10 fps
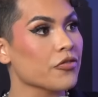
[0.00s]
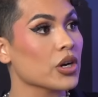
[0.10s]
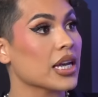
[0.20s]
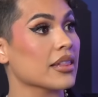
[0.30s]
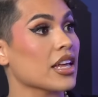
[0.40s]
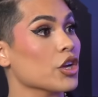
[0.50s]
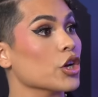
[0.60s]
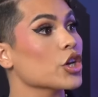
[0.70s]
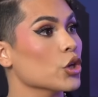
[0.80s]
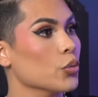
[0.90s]
forget that
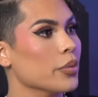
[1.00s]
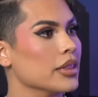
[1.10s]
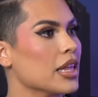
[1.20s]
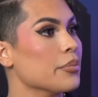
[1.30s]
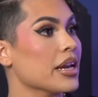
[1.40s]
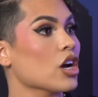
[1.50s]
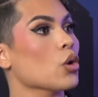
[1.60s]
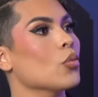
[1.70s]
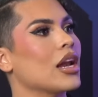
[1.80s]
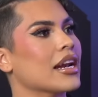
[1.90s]
you're human. Te miran
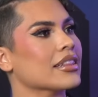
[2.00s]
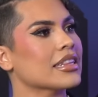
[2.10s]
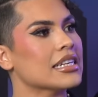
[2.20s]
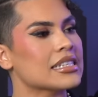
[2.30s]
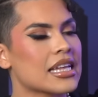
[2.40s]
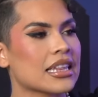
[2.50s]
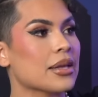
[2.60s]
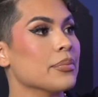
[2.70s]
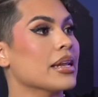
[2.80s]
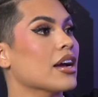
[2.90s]
como la artista,
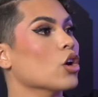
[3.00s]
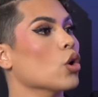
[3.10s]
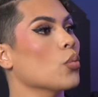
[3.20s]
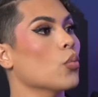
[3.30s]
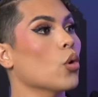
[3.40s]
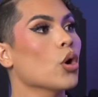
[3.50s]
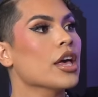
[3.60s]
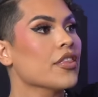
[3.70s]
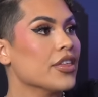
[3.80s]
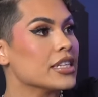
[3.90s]
te miran como
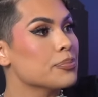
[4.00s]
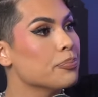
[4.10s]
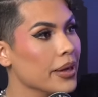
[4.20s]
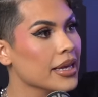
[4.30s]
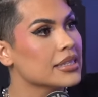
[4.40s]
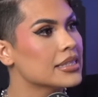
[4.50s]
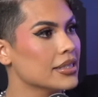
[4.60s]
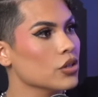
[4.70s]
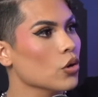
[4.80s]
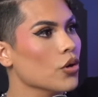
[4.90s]
this big
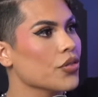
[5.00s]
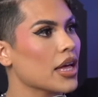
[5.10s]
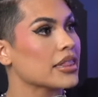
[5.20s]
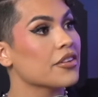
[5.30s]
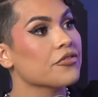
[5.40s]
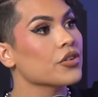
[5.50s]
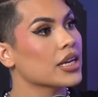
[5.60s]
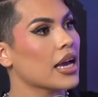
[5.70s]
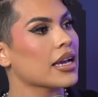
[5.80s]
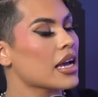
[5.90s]
deal, that they
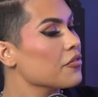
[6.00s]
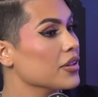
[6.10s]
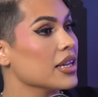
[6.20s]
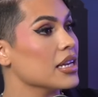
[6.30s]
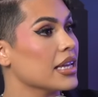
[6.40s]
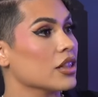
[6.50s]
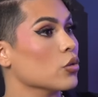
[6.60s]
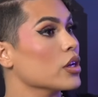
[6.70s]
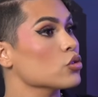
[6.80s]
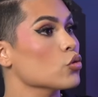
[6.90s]
forget que al fin del día
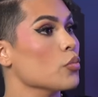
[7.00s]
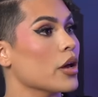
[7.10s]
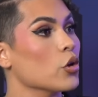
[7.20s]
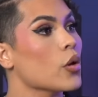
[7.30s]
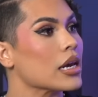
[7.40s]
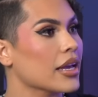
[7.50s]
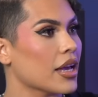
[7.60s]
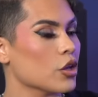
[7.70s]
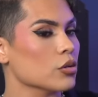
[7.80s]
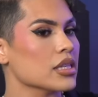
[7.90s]
tú eres un humano igual que
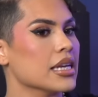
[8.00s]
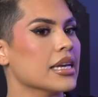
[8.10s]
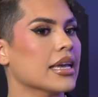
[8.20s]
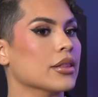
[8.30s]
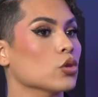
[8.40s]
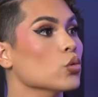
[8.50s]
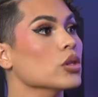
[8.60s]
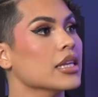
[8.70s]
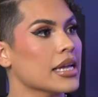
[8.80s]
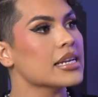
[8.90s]
ellos y que tú
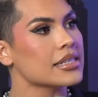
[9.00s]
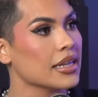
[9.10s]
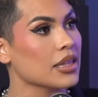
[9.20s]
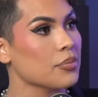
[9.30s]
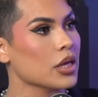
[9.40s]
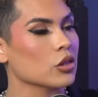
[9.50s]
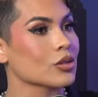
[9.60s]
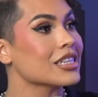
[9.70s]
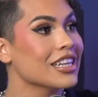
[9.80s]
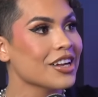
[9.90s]
tienes
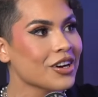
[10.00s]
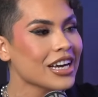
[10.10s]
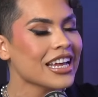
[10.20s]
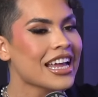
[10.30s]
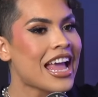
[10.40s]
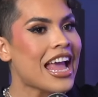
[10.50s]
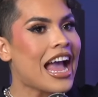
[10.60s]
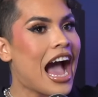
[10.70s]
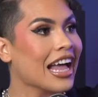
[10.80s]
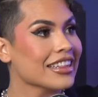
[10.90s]
sentimientos. Literally,
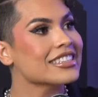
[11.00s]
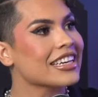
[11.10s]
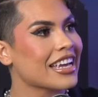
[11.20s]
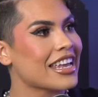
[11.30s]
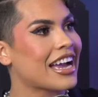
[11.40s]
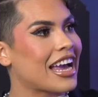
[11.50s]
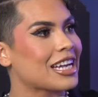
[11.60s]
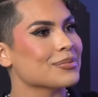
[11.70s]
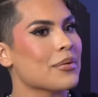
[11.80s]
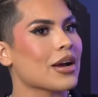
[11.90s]
antes de que
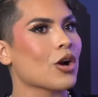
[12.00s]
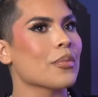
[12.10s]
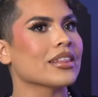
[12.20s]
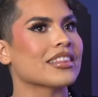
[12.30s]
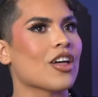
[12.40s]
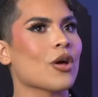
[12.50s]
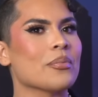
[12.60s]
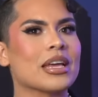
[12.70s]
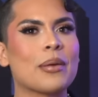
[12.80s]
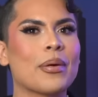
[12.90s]
llegaras, me habían comentado a
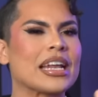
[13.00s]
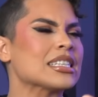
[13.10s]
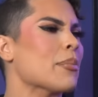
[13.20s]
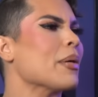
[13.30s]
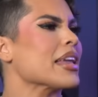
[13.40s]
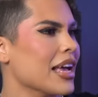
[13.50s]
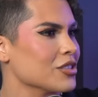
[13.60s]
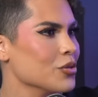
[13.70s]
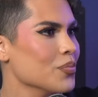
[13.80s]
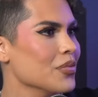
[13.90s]
mí que parecía
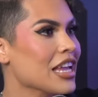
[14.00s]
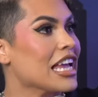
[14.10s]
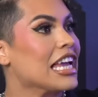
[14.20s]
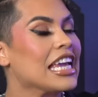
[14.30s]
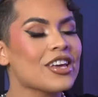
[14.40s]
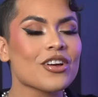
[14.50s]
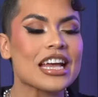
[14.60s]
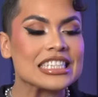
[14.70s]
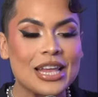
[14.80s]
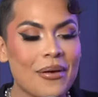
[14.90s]
payaso. Y yo
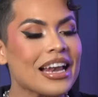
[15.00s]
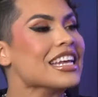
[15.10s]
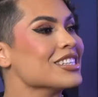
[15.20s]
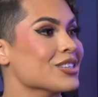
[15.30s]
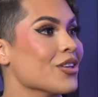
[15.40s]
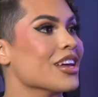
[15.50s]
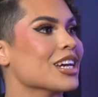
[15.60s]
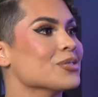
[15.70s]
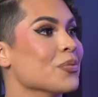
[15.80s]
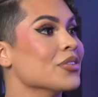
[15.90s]
ya estaba listo de
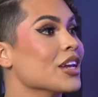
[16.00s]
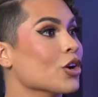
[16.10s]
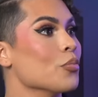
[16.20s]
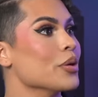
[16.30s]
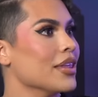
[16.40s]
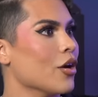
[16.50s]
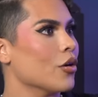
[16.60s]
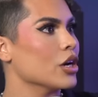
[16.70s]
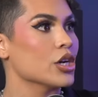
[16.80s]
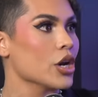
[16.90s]
responder con
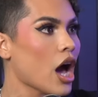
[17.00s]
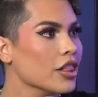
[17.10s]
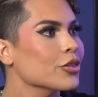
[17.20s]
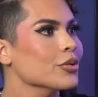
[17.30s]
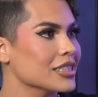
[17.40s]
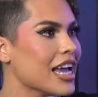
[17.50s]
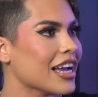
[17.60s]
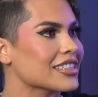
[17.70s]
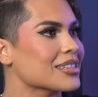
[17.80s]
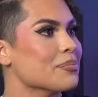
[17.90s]
video, not through
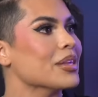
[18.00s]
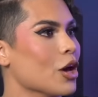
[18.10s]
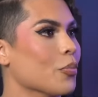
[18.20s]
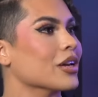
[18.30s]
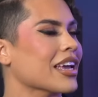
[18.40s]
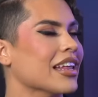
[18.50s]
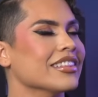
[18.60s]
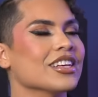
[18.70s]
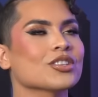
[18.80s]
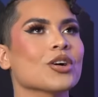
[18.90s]
text, video, porque era
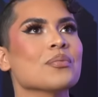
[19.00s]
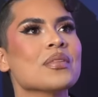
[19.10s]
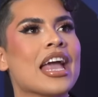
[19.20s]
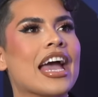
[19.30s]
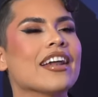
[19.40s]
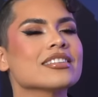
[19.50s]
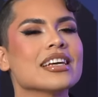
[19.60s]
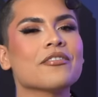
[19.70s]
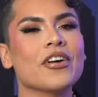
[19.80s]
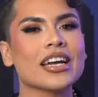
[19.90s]
en TikTok. And I was
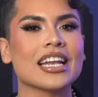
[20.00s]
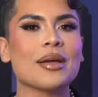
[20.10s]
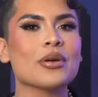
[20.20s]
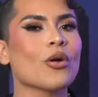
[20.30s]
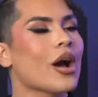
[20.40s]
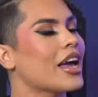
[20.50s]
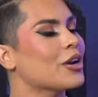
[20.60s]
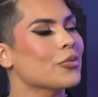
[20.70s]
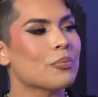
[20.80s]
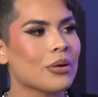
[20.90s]
like, fuck it, let me go ahead
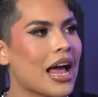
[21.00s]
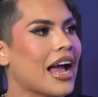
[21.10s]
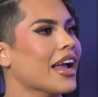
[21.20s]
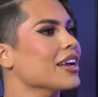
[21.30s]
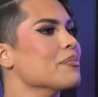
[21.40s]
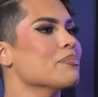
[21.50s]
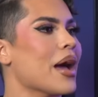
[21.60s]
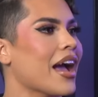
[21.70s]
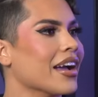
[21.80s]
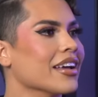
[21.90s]
and reply
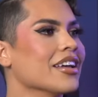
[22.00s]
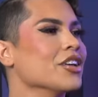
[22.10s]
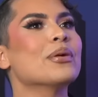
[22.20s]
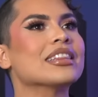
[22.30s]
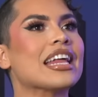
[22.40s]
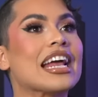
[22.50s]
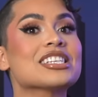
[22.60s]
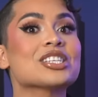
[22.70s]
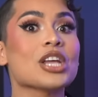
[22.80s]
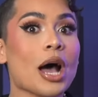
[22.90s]
back. But then I
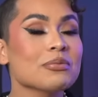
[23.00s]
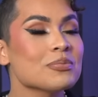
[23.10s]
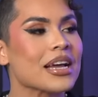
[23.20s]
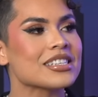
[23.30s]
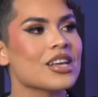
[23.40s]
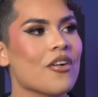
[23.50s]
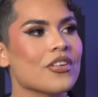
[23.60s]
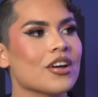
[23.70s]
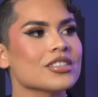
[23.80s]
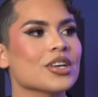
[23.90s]
stopped myself
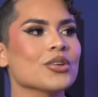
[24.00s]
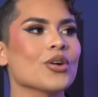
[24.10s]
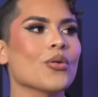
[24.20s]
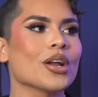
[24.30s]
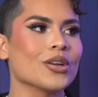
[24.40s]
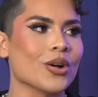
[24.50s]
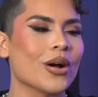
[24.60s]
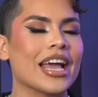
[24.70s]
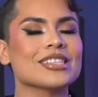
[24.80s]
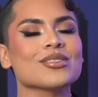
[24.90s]
and I was like, you know what?
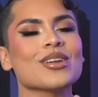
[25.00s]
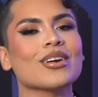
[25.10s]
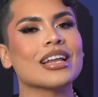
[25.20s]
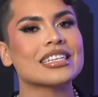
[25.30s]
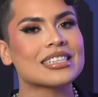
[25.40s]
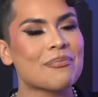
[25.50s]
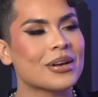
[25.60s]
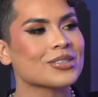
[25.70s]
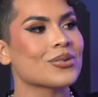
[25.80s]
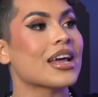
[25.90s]
No, esto es lo que esta
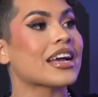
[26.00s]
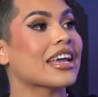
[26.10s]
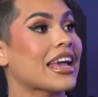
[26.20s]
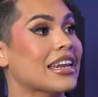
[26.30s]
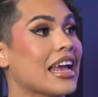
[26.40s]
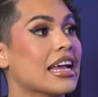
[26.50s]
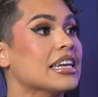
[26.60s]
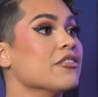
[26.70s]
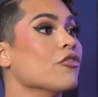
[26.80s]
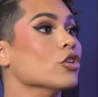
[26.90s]
persona quería.
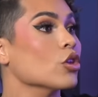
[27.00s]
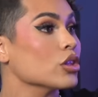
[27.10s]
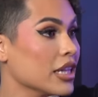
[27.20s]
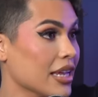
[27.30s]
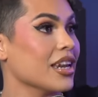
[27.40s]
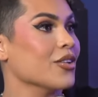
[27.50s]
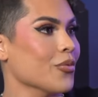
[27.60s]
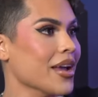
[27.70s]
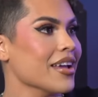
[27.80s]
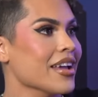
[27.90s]
Ni foto tienen,
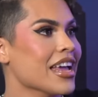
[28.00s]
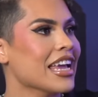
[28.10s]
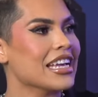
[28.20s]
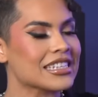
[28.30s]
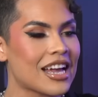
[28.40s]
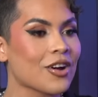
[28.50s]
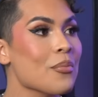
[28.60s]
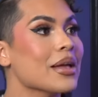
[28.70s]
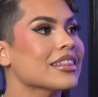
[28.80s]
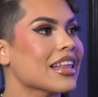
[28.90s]
güey. Y están
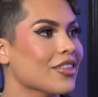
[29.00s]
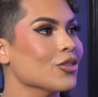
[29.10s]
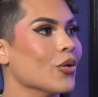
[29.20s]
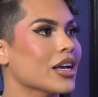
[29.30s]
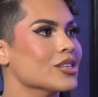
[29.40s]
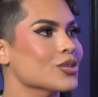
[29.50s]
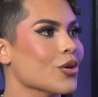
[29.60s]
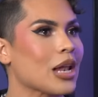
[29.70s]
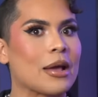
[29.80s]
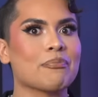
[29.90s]
comentando
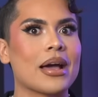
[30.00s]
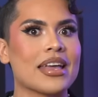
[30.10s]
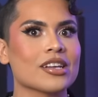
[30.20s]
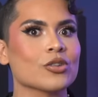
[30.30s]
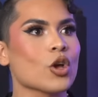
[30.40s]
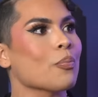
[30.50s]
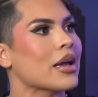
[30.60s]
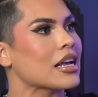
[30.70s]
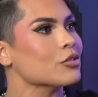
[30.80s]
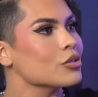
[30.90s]
esto, like, payaso yo,
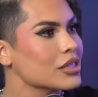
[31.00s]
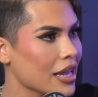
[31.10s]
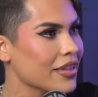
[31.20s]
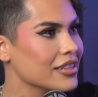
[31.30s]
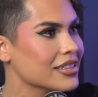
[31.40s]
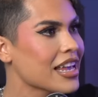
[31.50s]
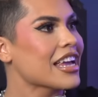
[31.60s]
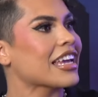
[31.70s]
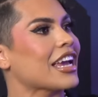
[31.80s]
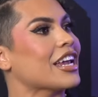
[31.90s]
payaso ustedes.
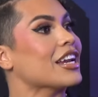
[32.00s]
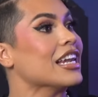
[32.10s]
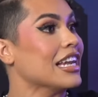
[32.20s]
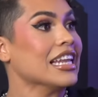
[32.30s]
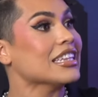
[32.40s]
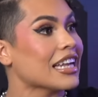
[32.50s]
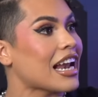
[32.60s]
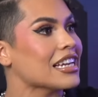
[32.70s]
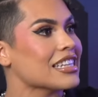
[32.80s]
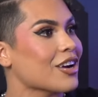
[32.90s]
Que
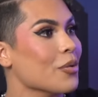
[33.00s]
literal están